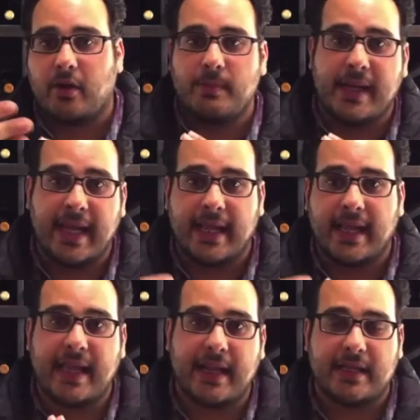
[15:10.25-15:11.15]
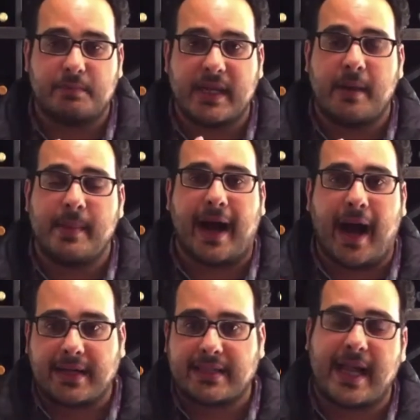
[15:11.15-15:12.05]
meaning it is becoming
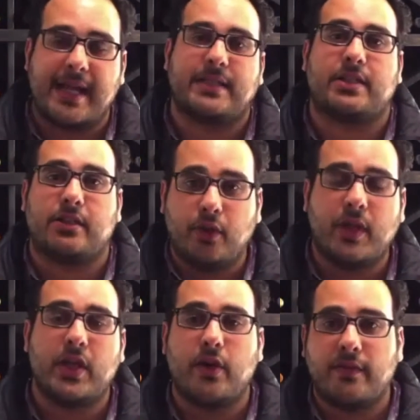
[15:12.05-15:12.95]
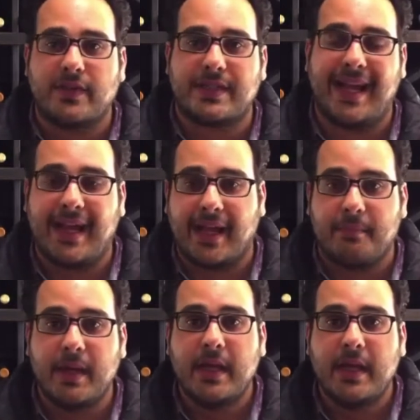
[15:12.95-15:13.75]
oxidized slowly over time,